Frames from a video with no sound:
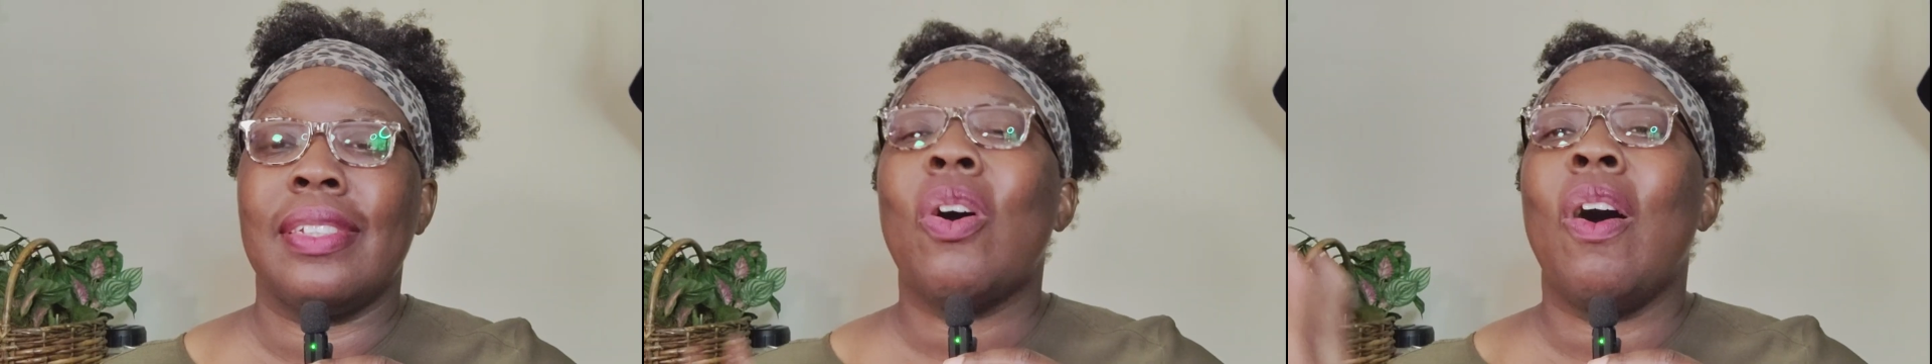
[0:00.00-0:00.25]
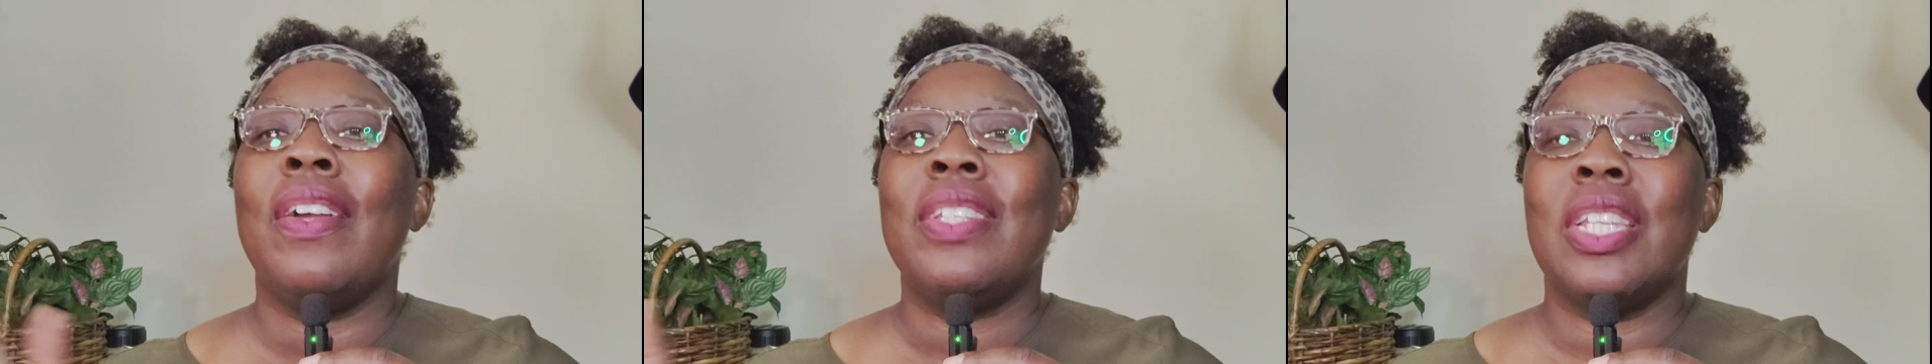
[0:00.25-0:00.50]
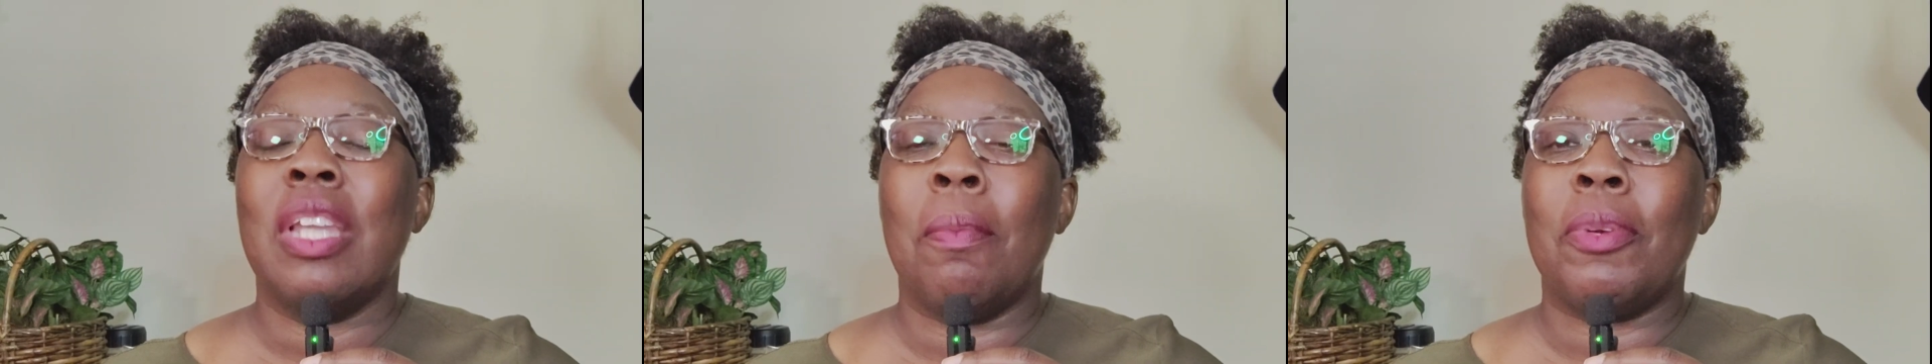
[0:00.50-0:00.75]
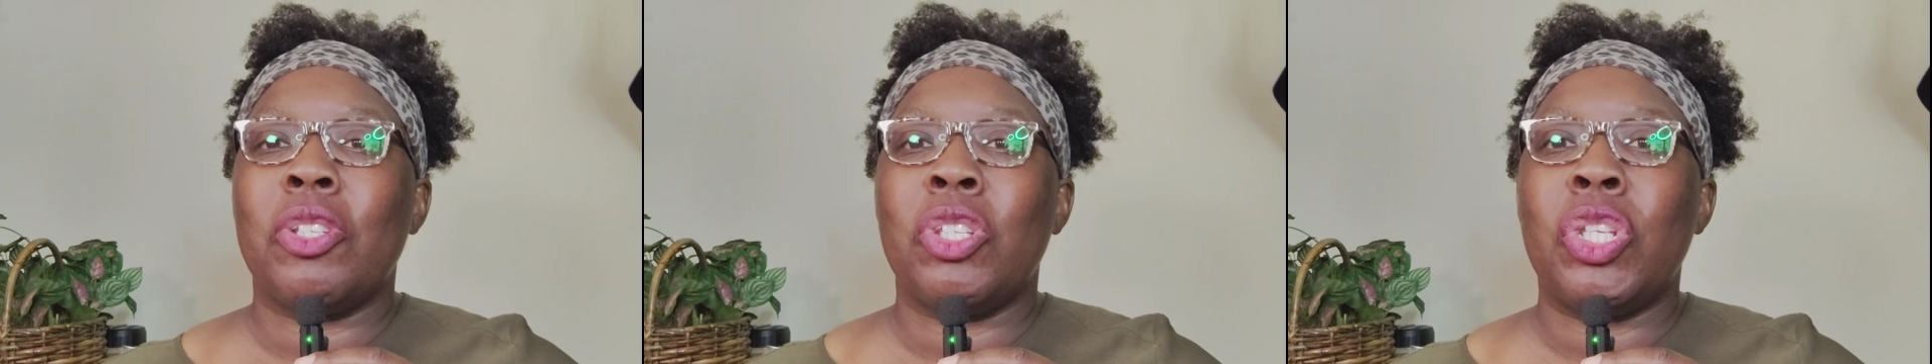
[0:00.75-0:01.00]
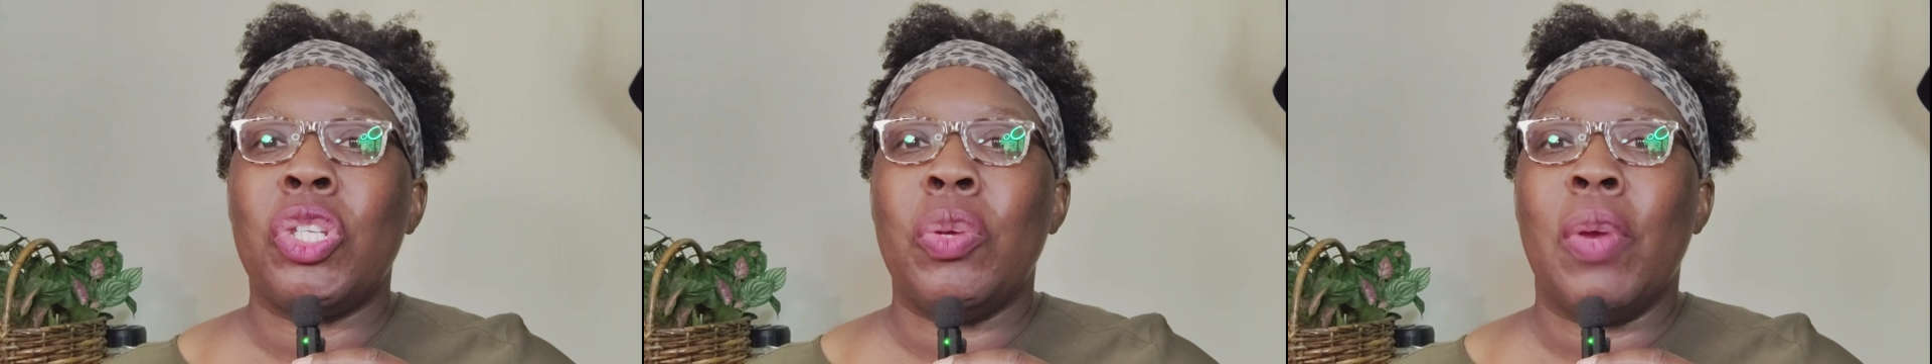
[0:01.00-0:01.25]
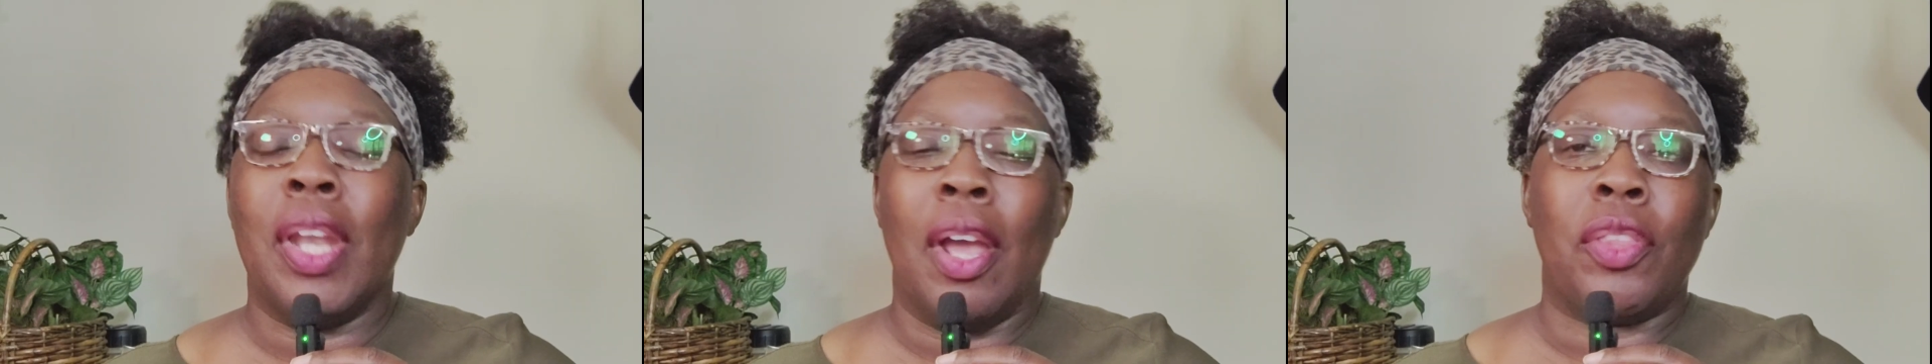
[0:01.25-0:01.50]
So on to number
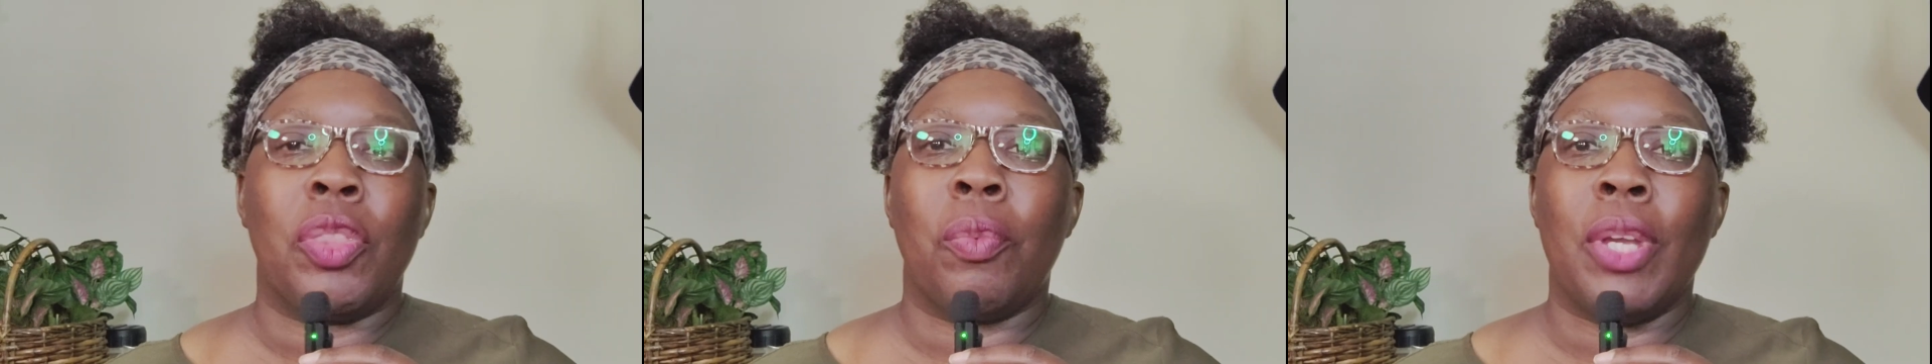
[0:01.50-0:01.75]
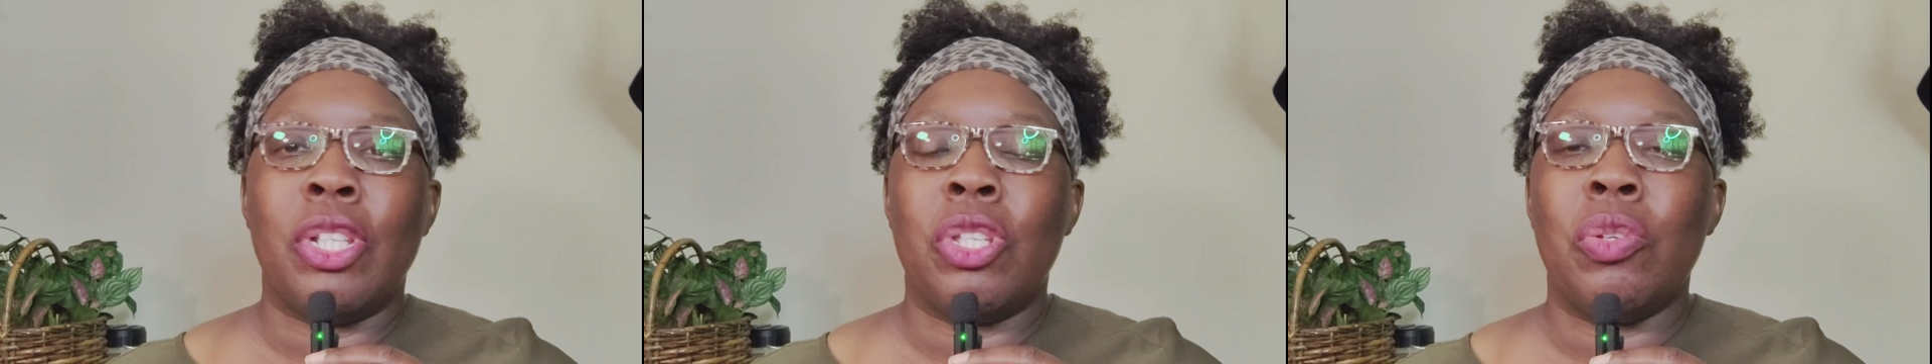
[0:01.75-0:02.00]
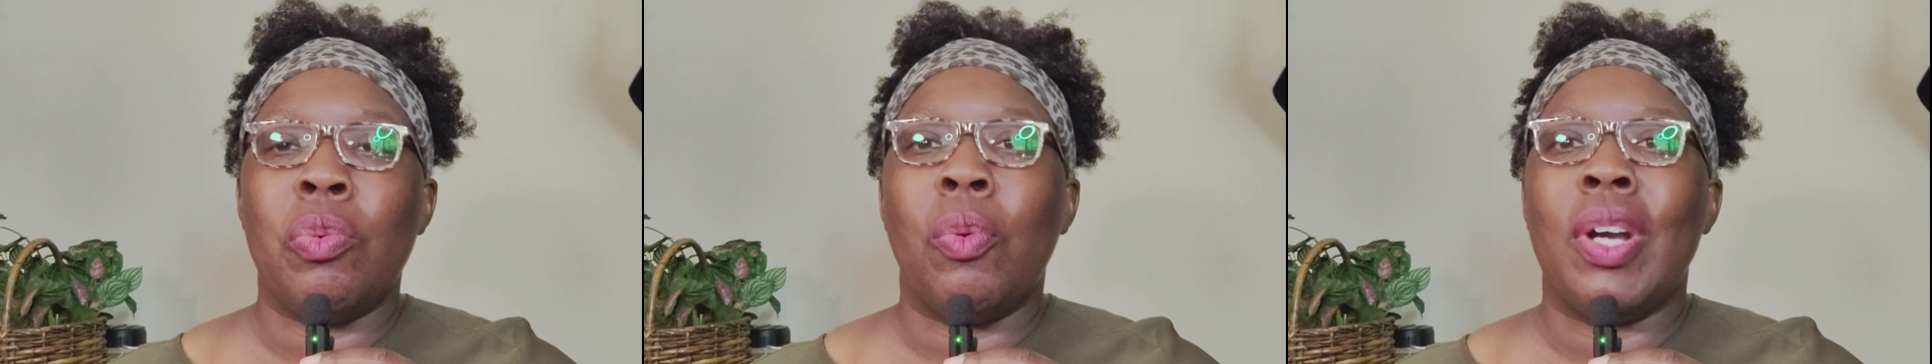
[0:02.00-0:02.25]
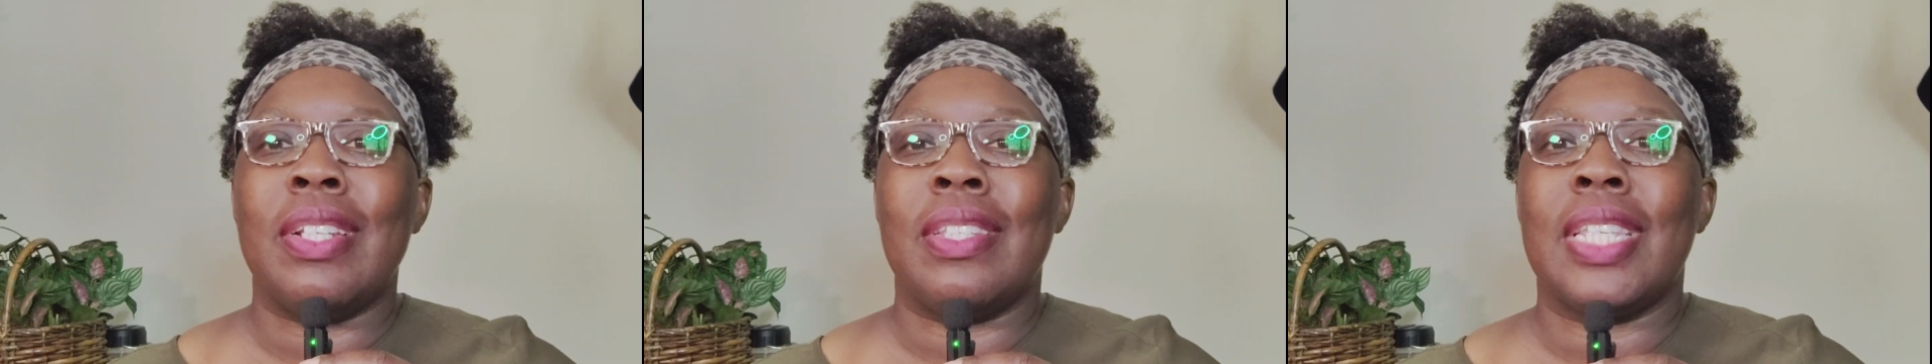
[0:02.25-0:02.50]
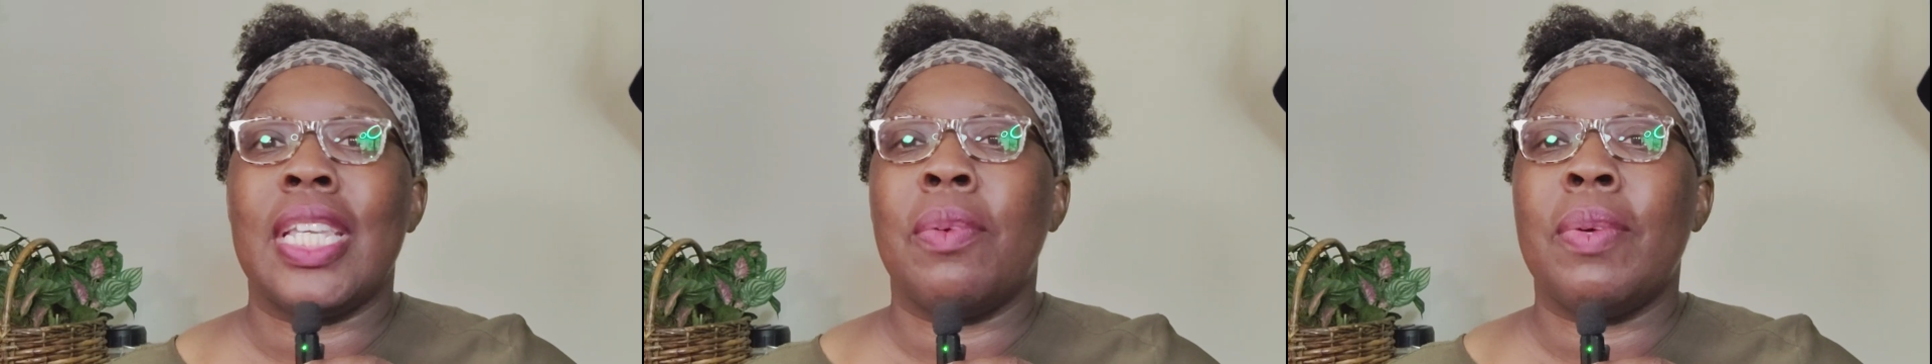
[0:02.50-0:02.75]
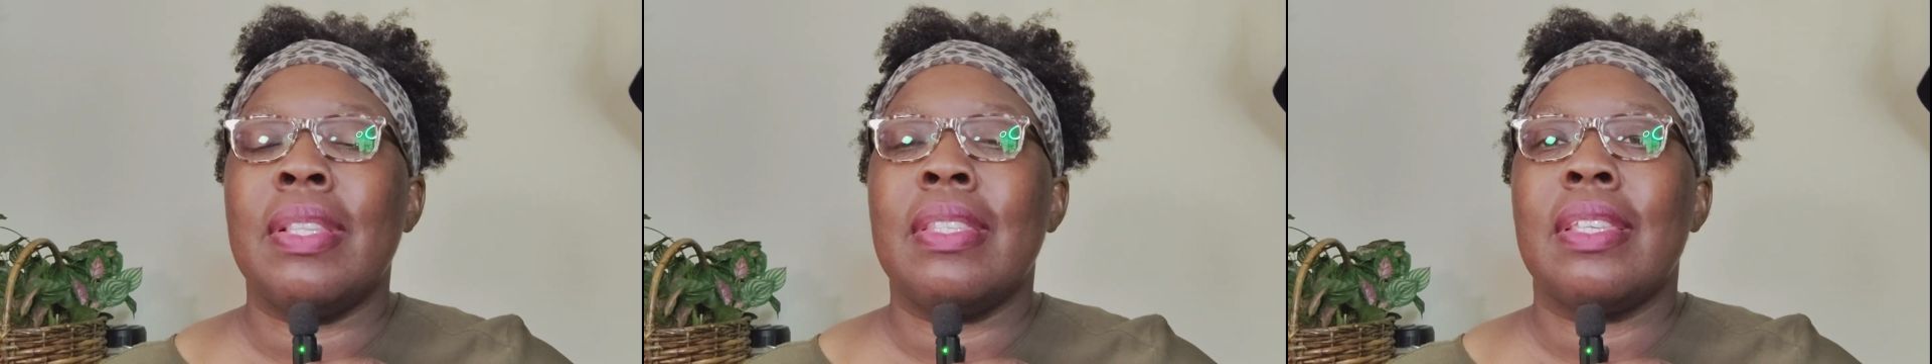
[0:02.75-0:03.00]
2 in our 3-2-1
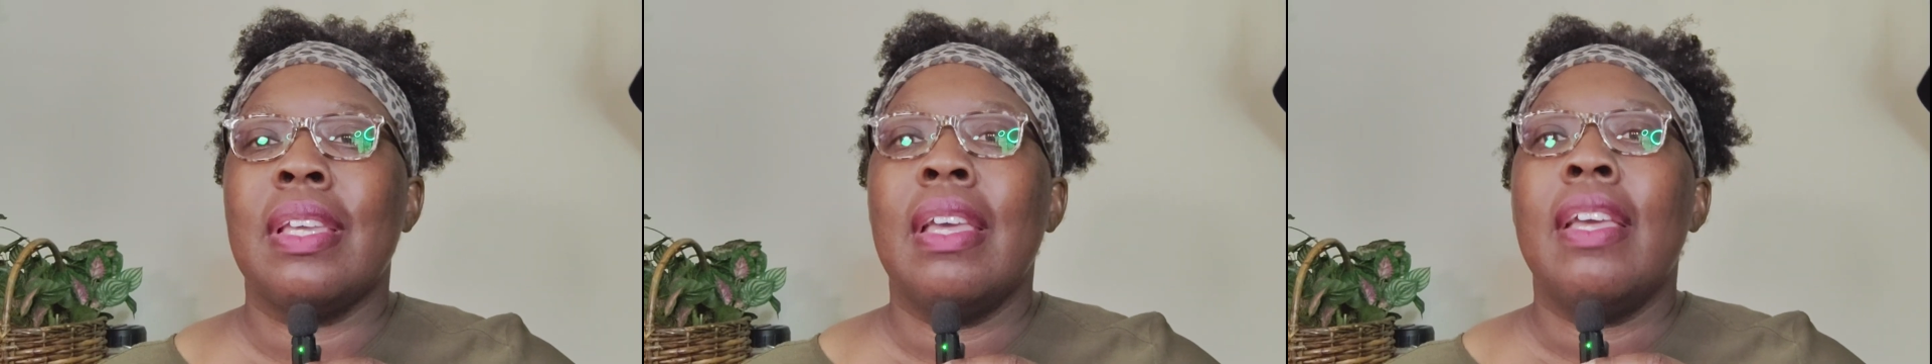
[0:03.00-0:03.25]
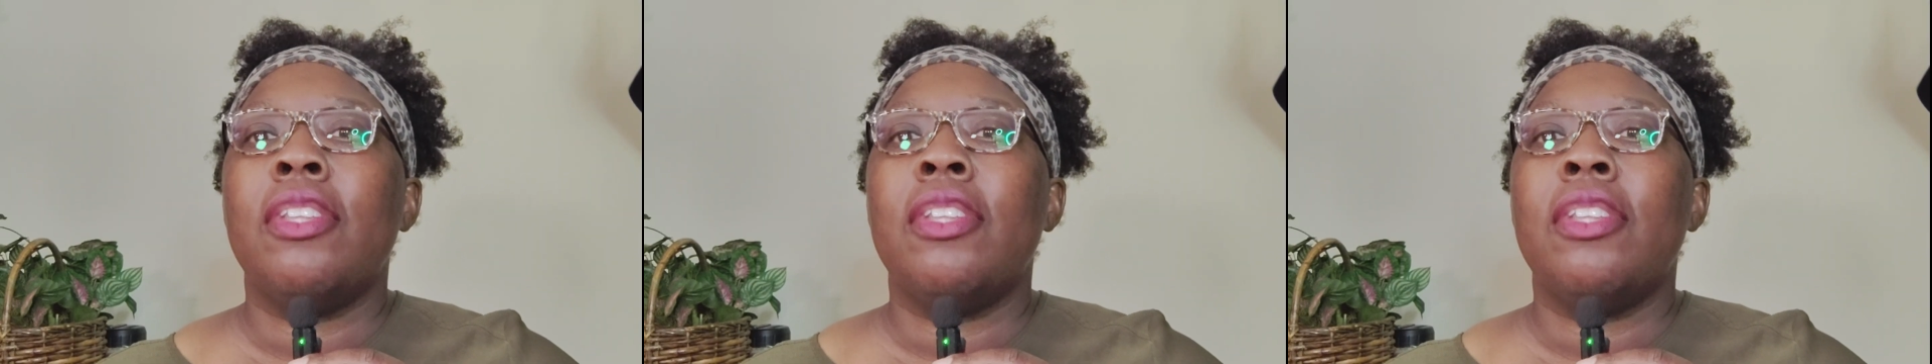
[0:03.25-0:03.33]
sequence,